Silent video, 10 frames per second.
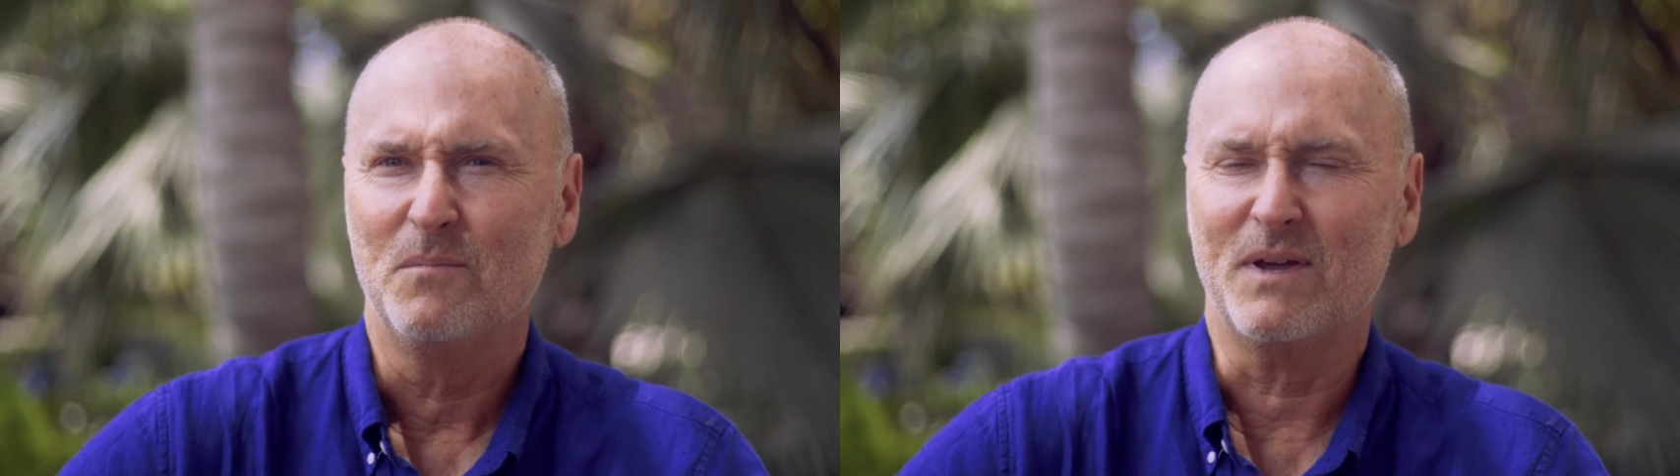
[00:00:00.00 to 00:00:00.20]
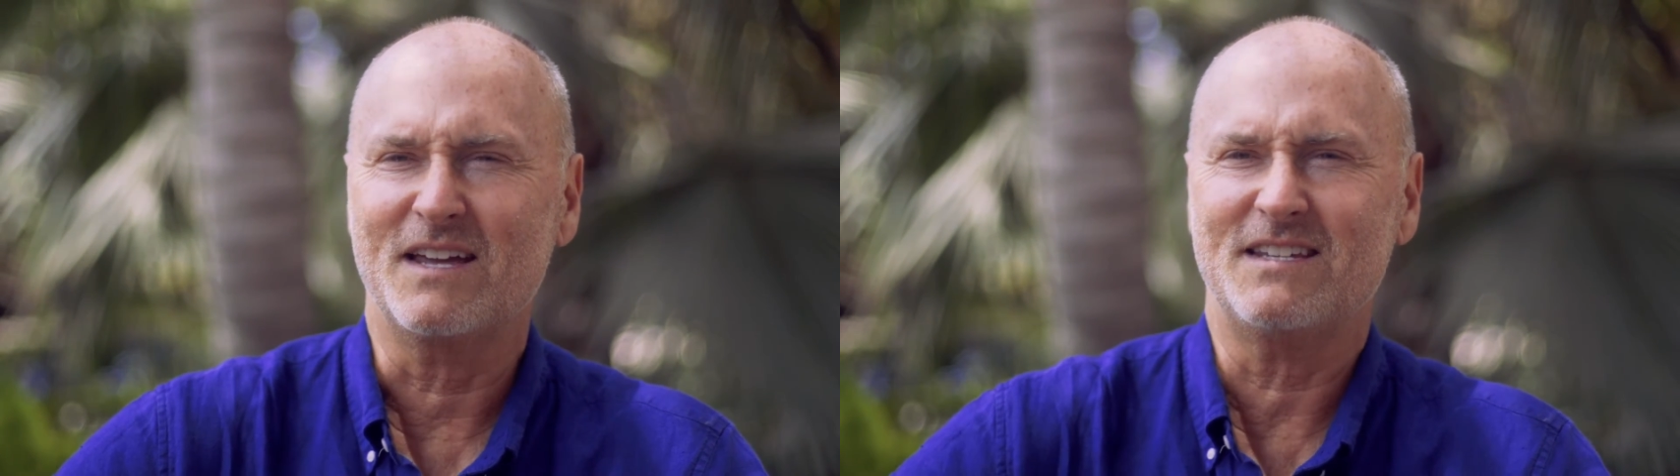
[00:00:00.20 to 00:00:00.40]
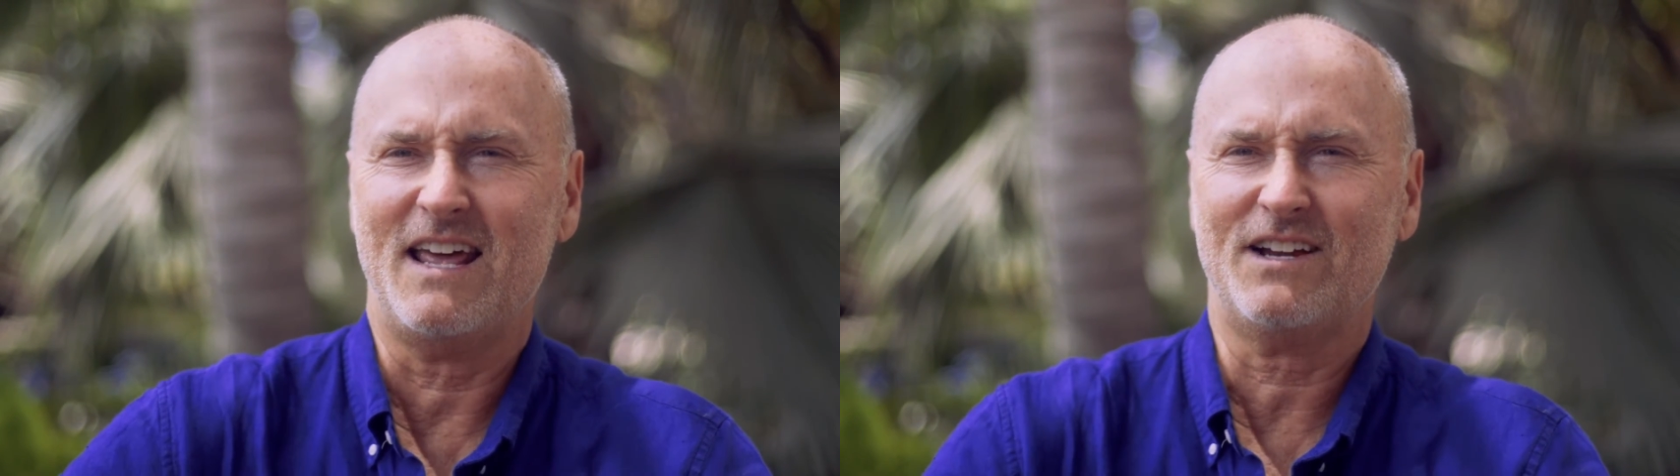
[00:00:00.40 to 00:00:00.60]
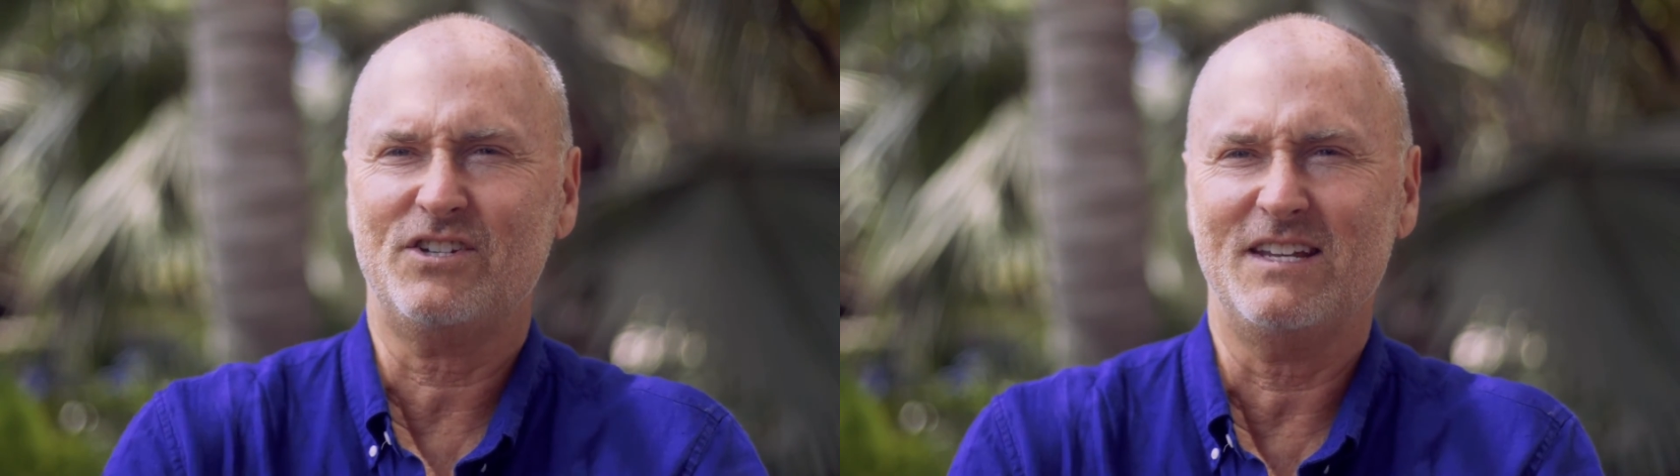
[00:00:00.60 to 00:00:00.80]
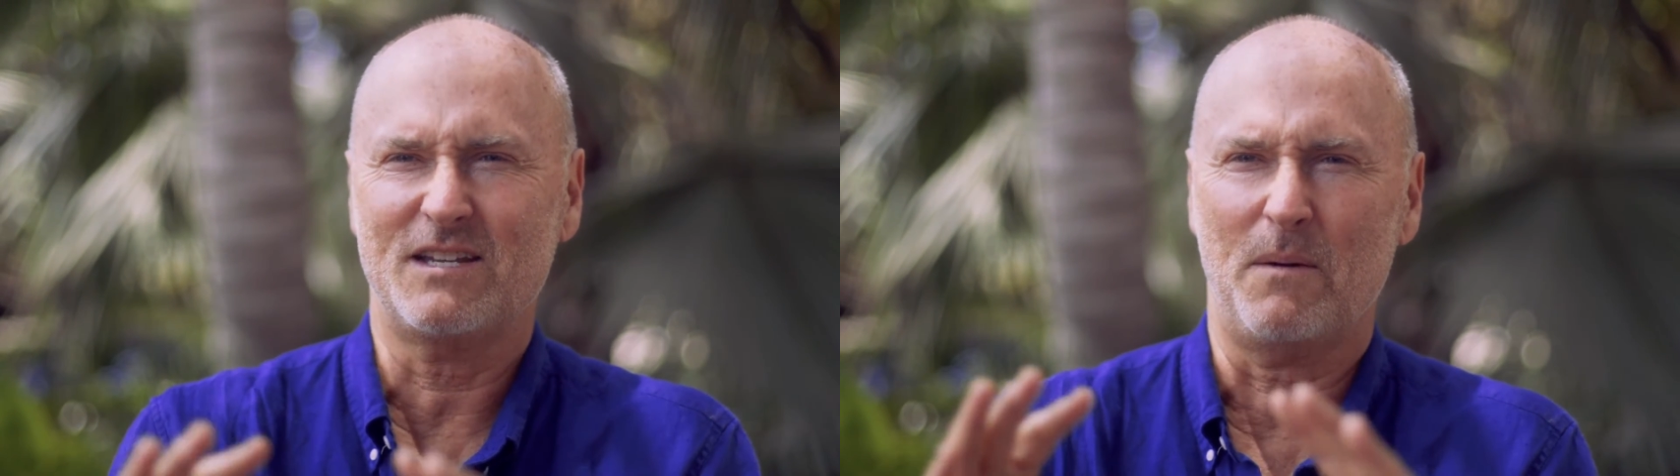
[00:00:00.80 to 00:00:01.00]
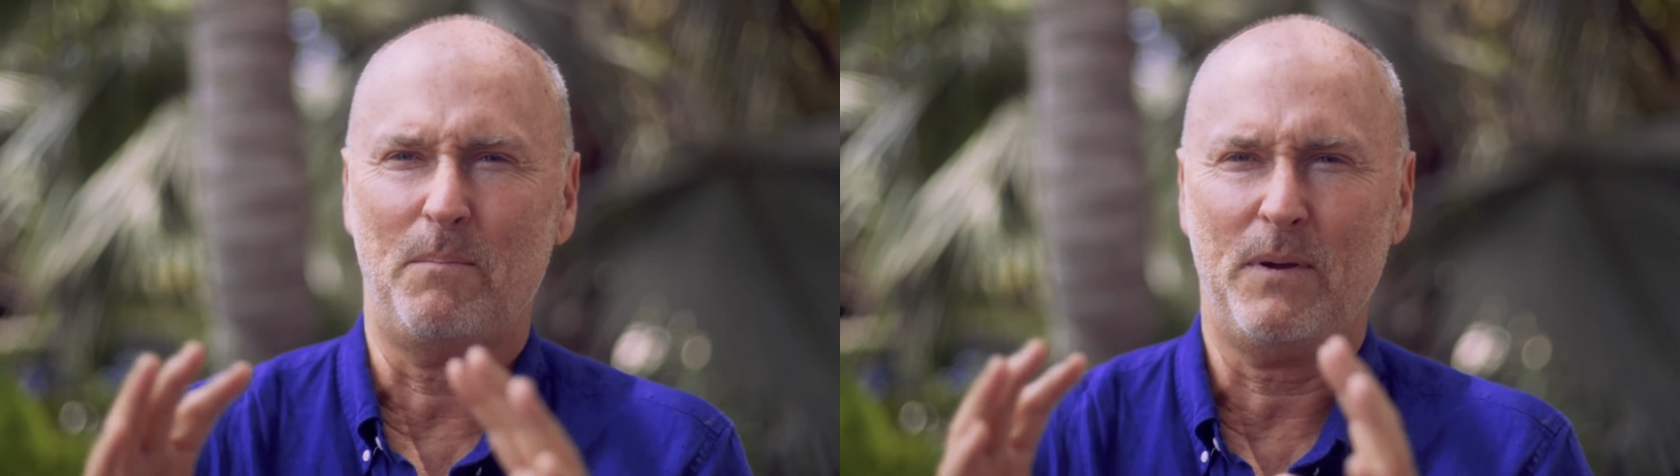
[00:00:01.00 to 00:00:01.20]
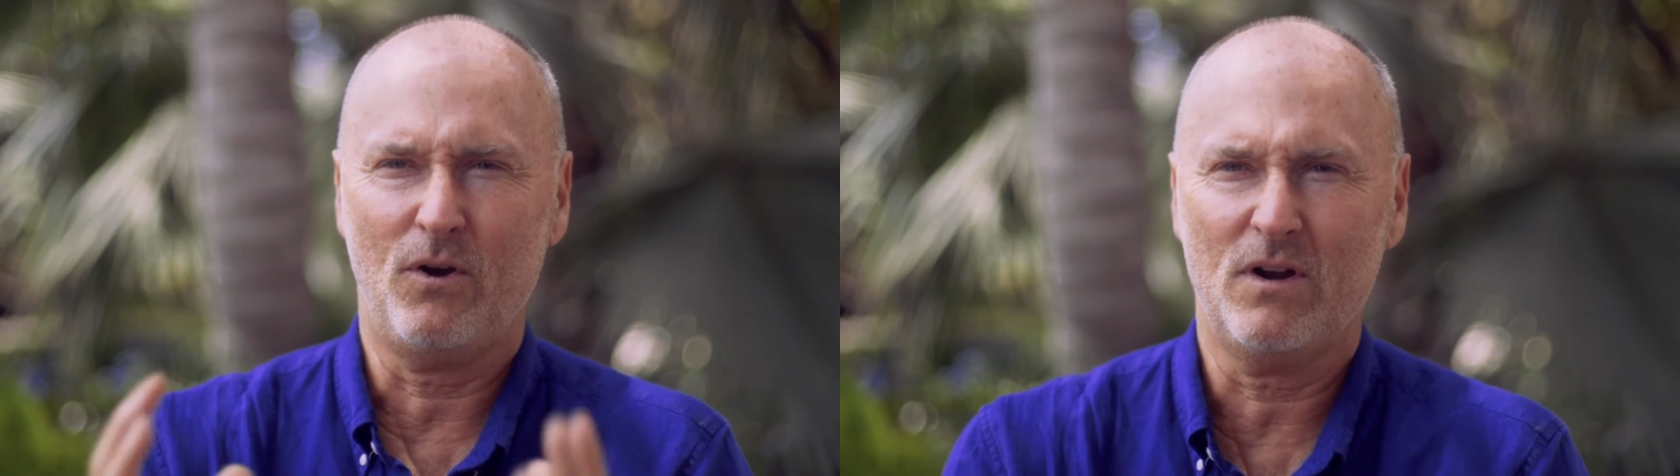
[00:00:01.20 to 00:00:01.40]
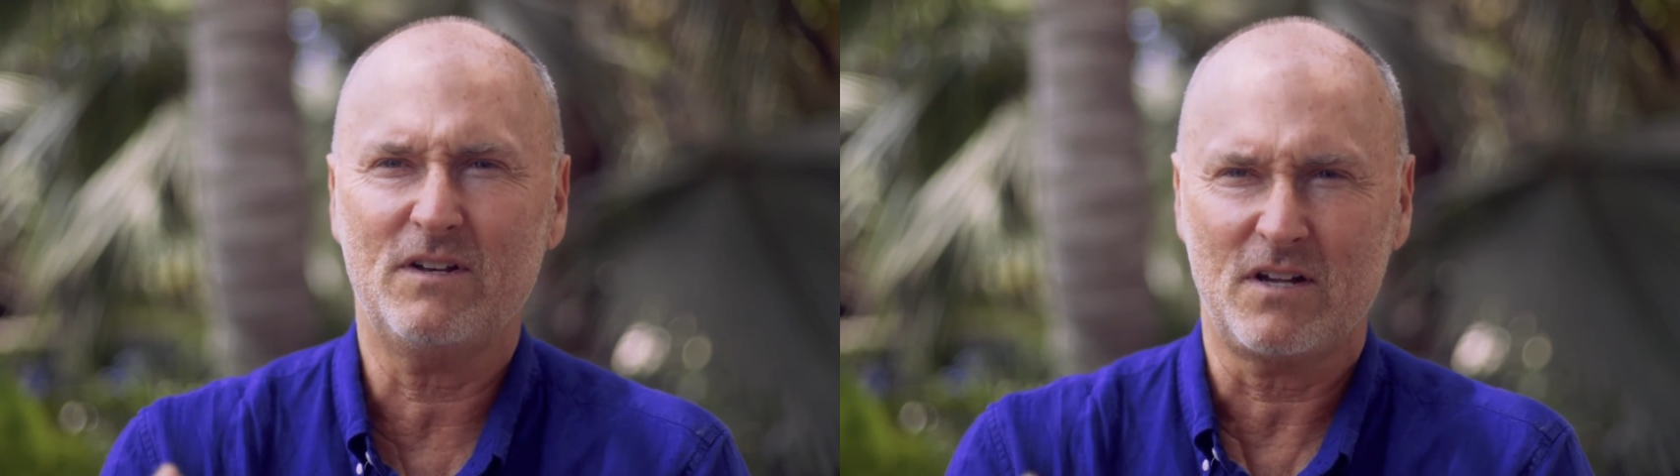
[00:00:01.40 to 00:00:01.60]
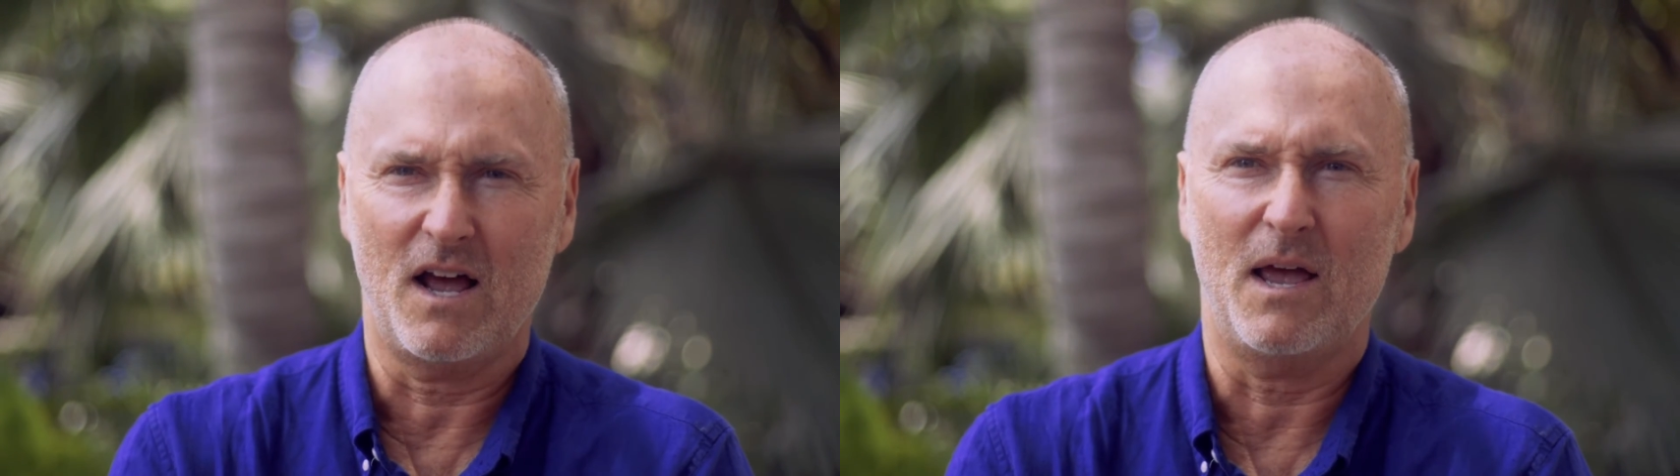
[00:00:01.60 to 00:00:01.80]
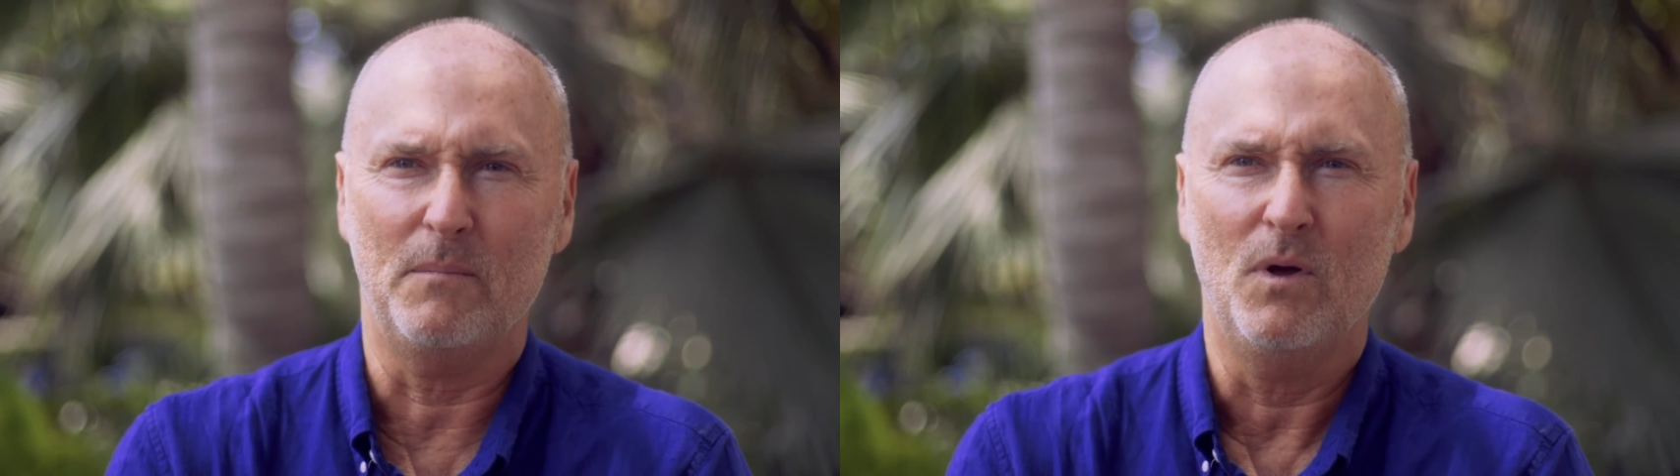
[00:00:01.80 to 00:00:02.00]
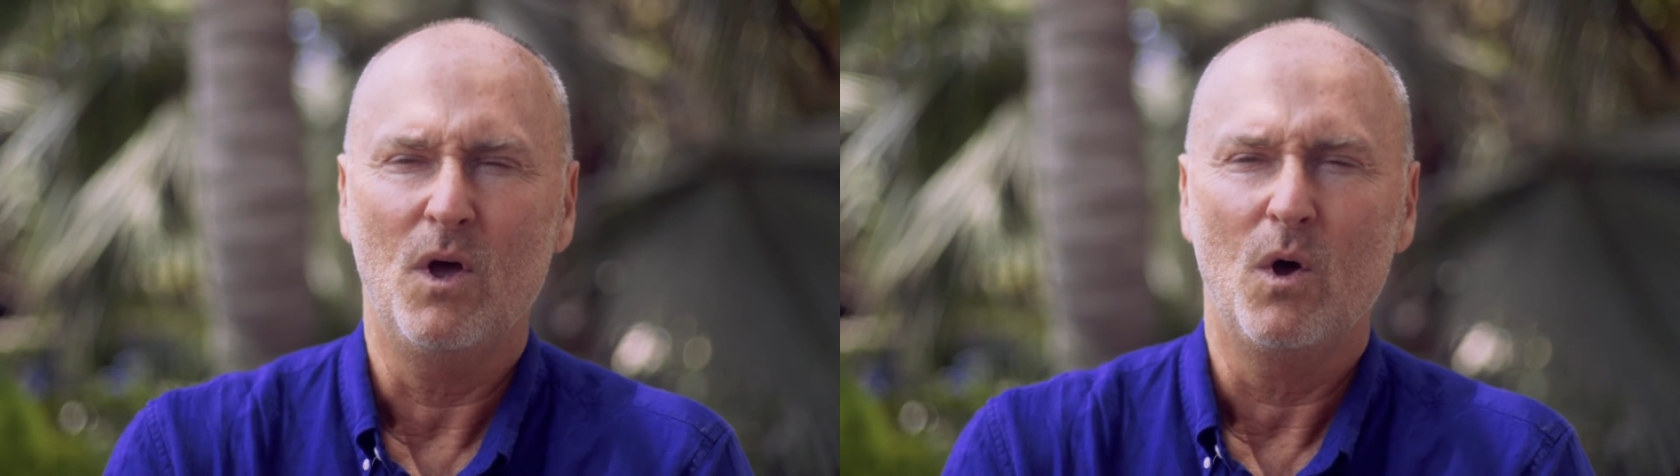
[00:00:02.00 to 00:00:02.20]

because it actually is a period of time